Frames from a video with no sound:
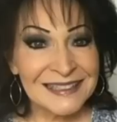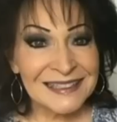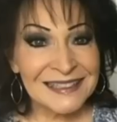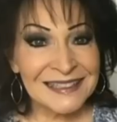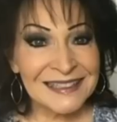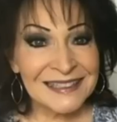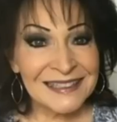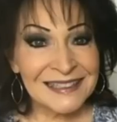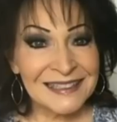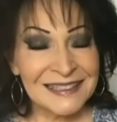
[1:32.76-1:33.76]

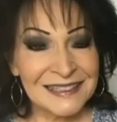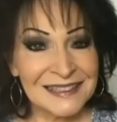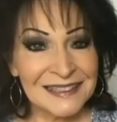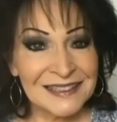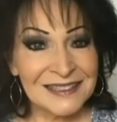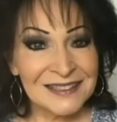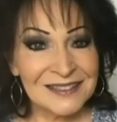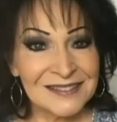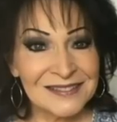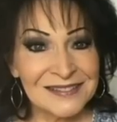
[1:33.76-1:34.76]

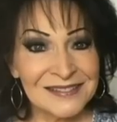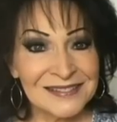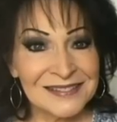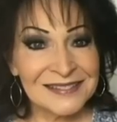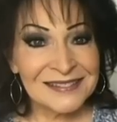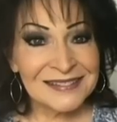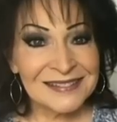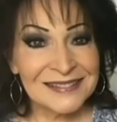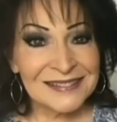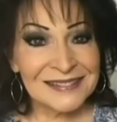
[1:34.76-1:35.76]

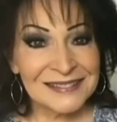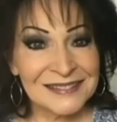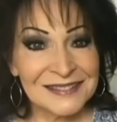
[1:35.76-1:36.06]
The person shown says nothing.